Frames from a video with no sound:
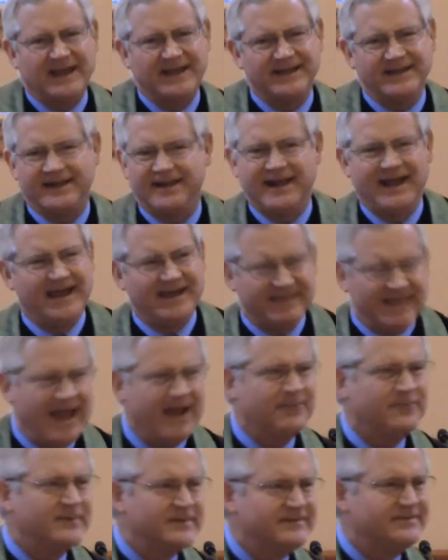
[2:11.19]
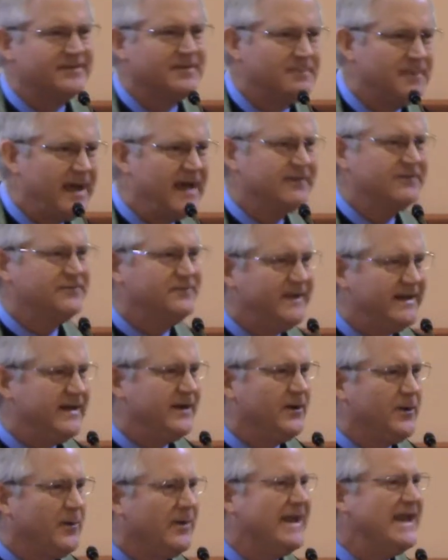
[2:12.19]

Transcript: the day, that was the best video game.